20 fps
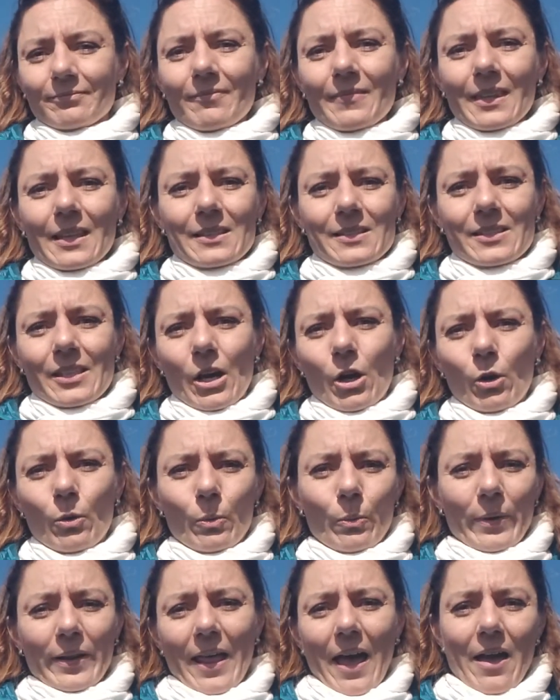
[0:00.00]
So
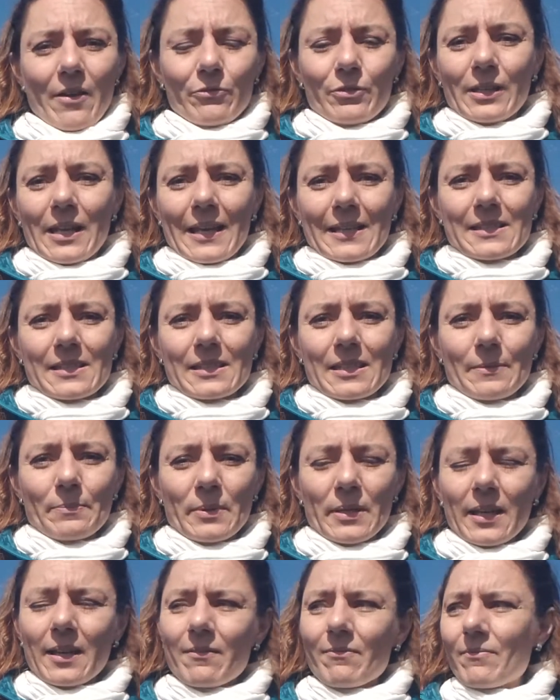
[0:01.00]
when I feel like
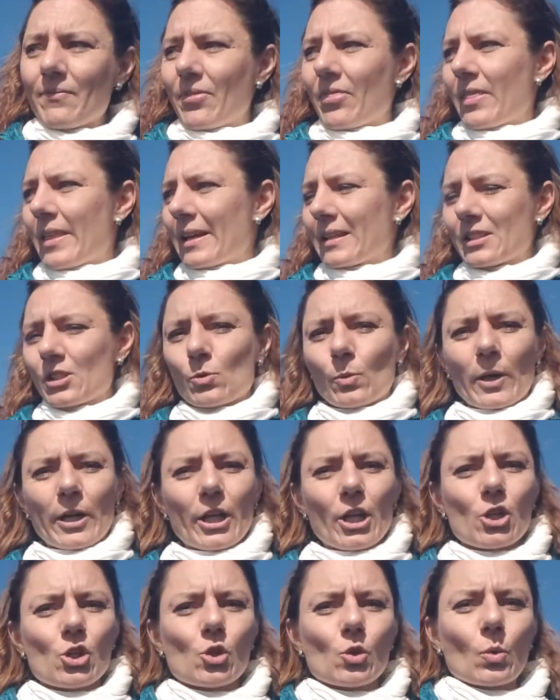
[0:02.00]
skipping, that's what
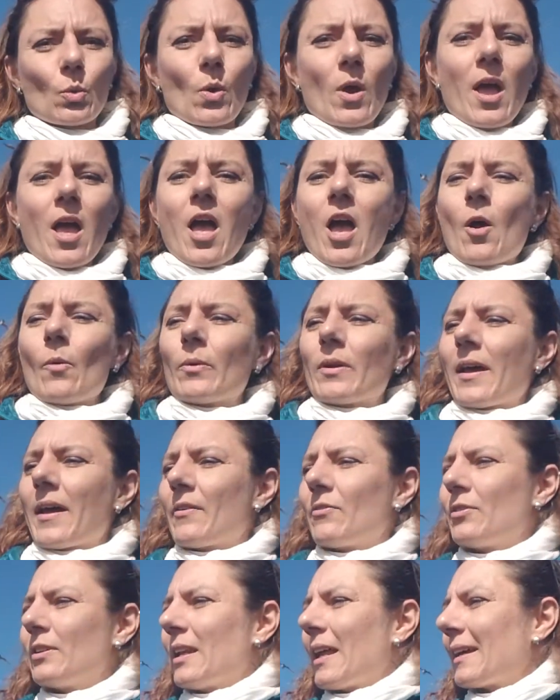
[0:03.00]
I do. When I
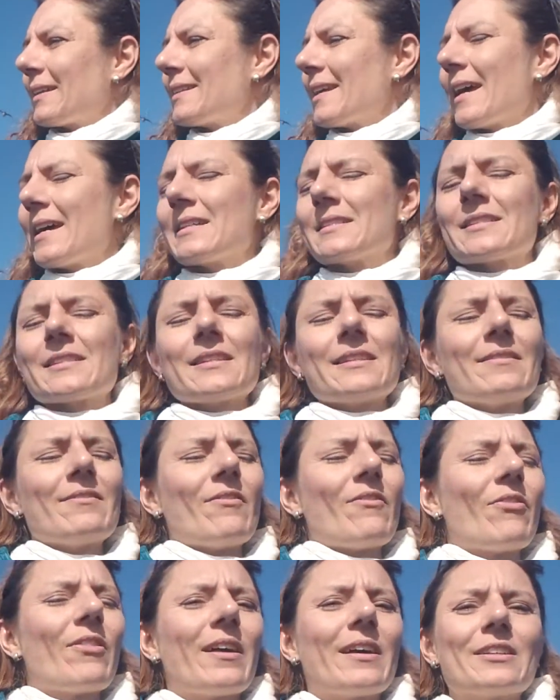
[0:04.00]
feel like dancing,
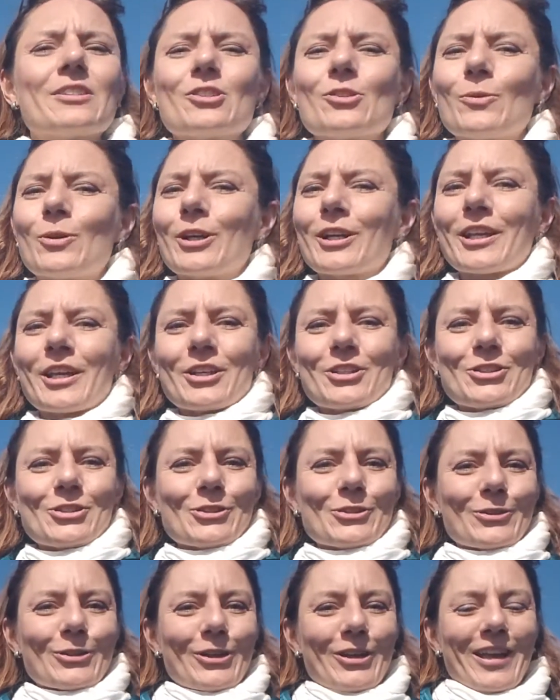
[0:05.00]
that's what I
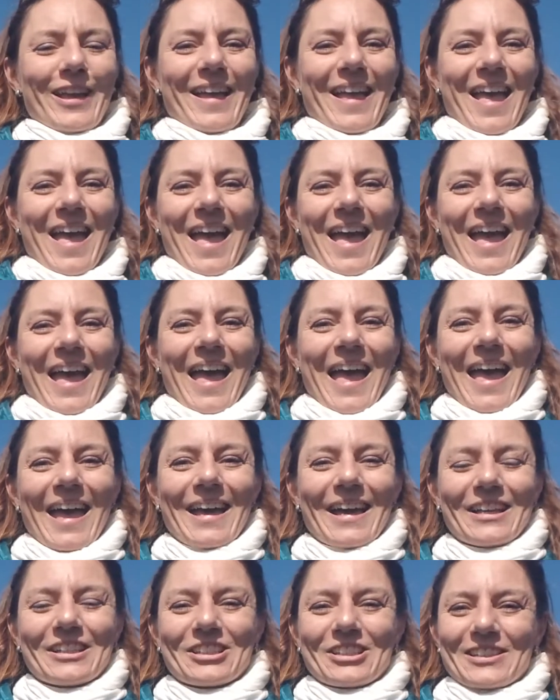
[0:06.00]
do.
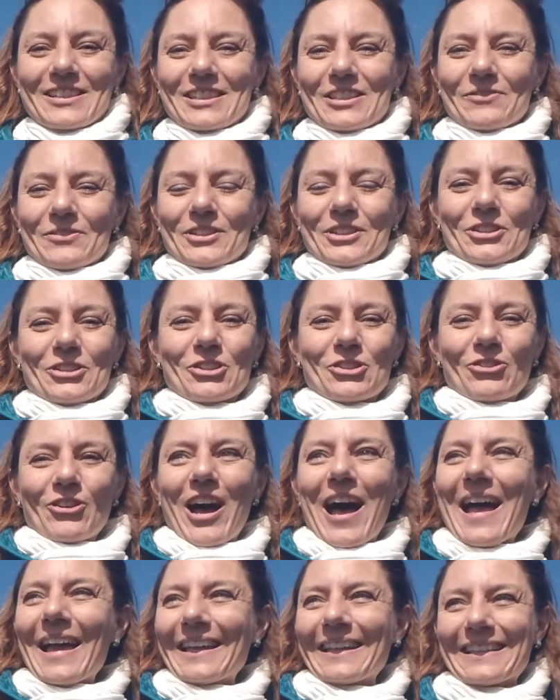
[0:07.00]
And just give it a
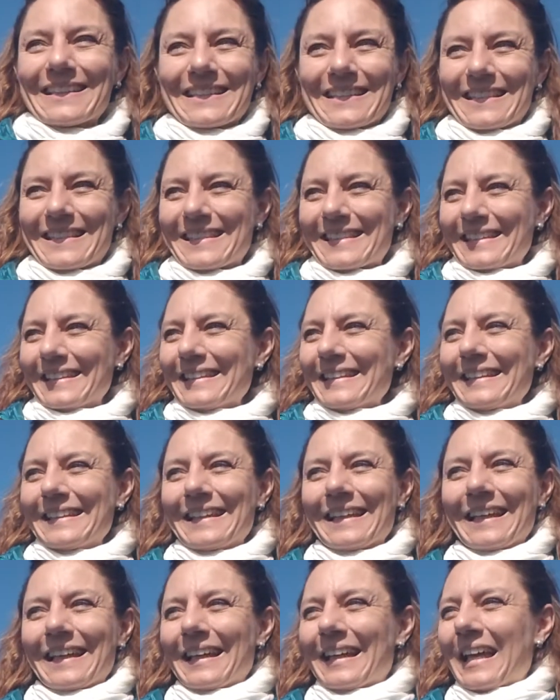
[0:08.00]
try and
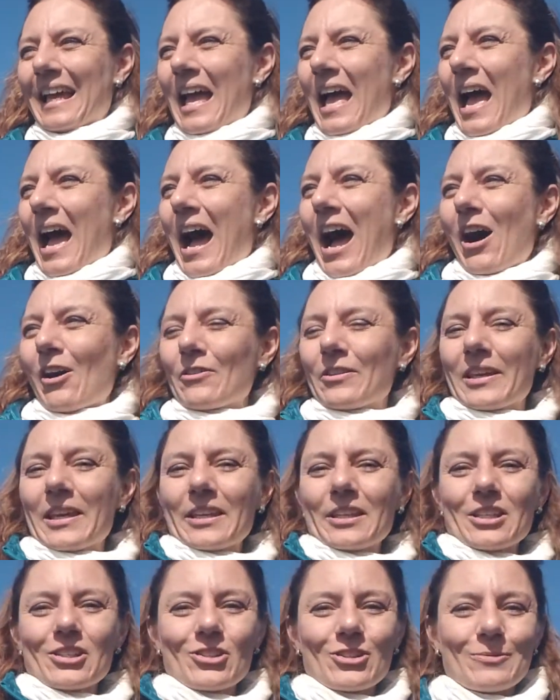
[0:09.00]
see how the
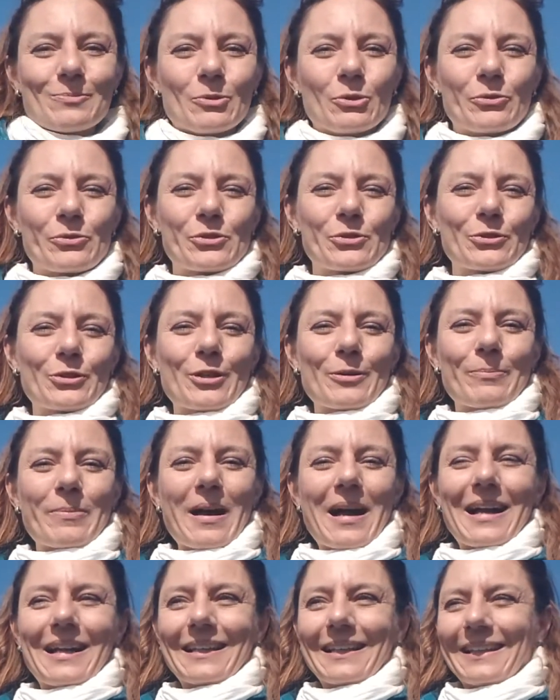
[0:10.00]
energy moves through your
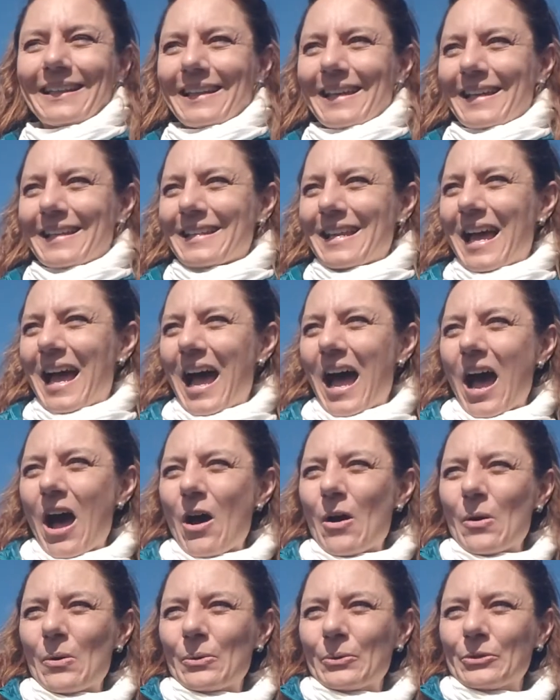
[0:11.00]
body and
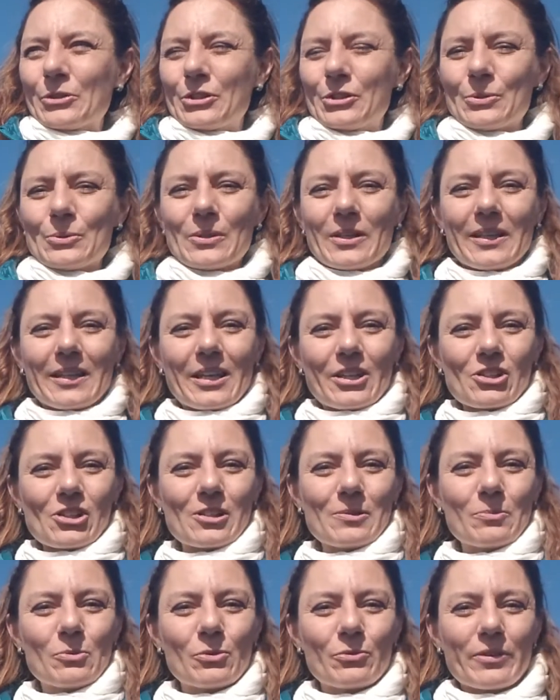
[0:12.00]
how you can
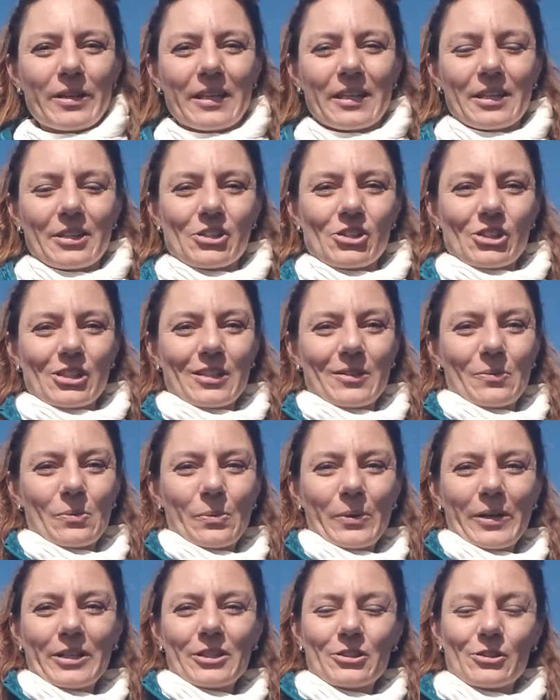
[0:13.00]
actually move energy
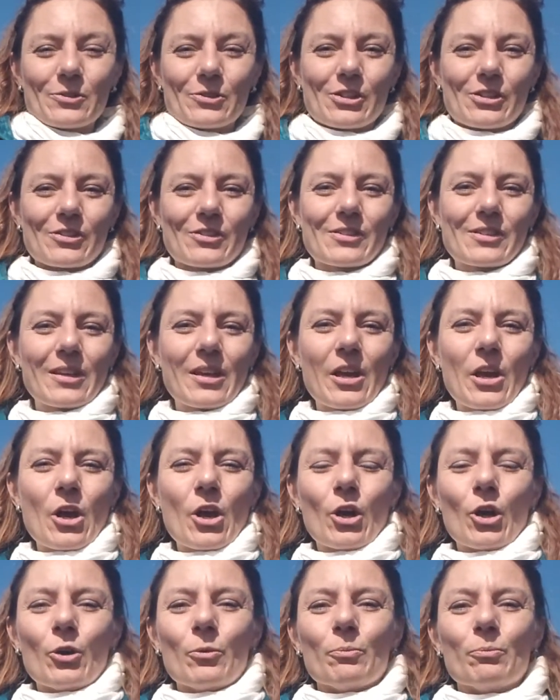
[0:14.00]
when you just
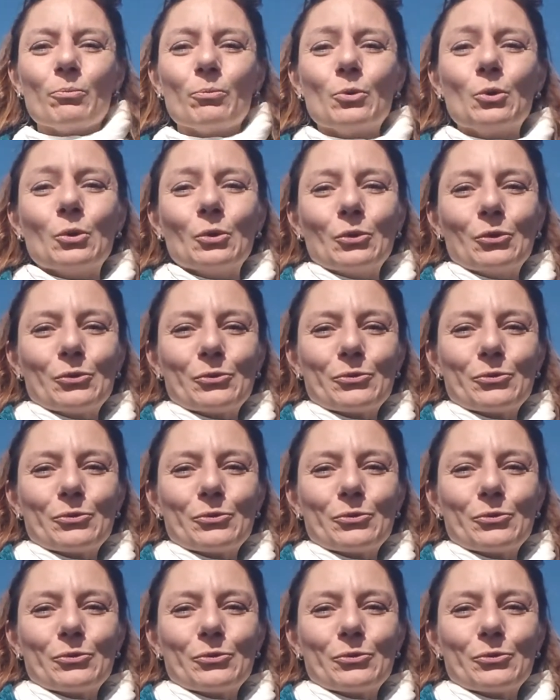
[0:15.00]
move.